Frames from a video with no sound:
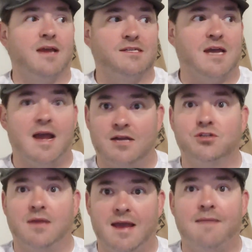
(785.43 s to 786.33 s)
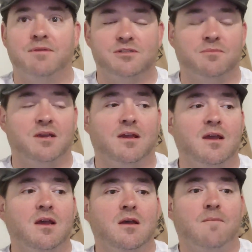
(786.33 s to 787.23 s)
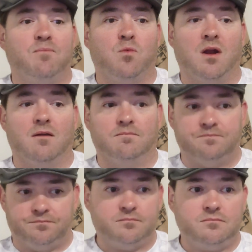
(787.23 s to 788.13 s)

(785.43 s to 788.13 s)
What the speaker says: That's actually happened to me, where